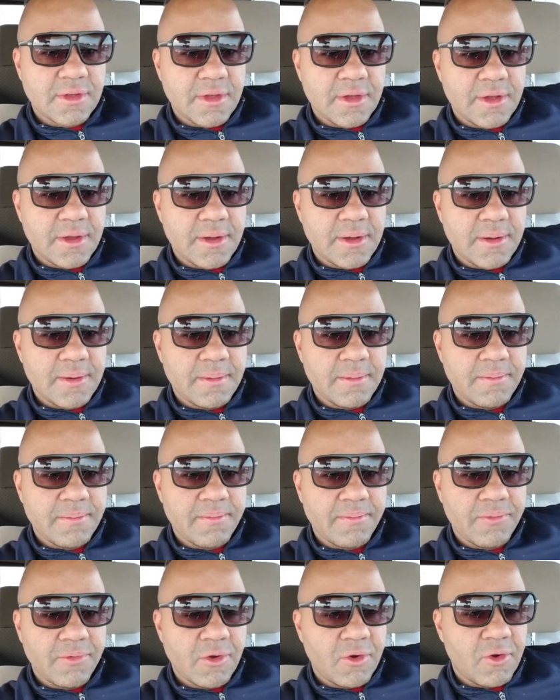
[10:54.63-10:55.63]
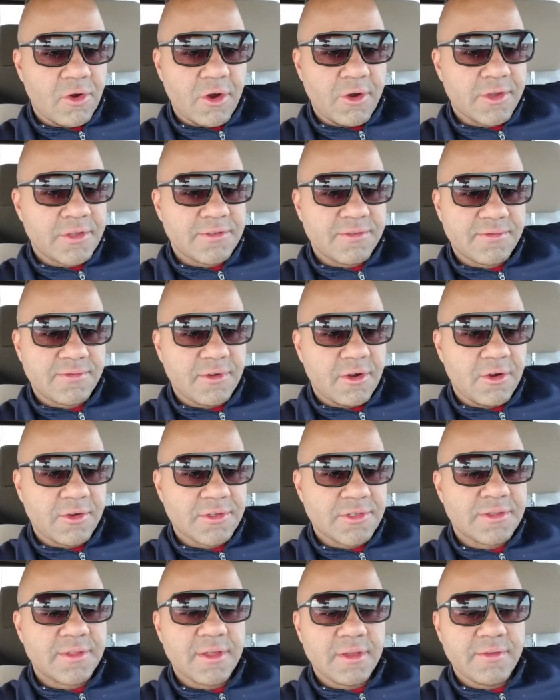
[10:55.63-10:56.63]
or Orange
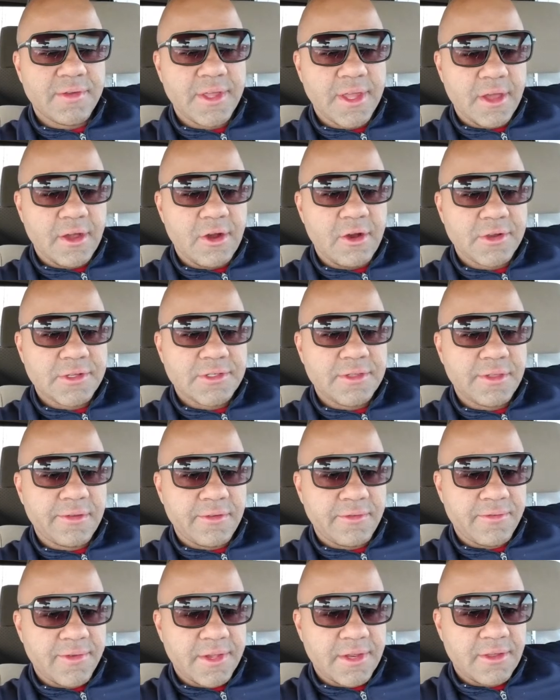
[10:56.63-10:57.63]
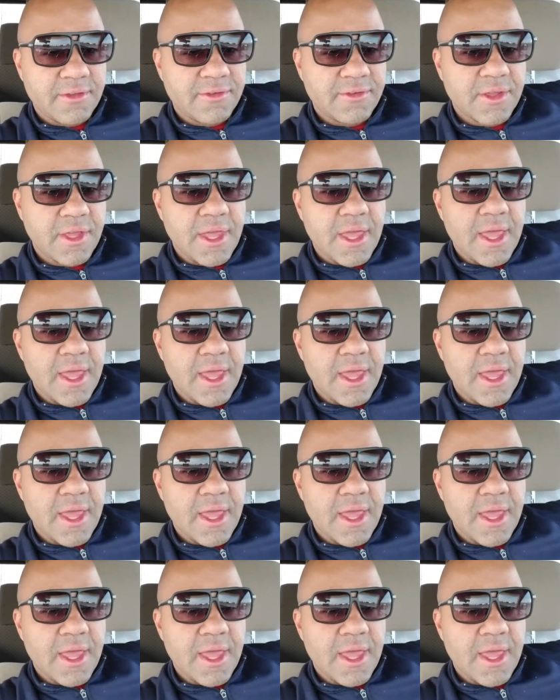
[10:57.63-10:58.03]
Theory, yeah, Orange Theory Fitness.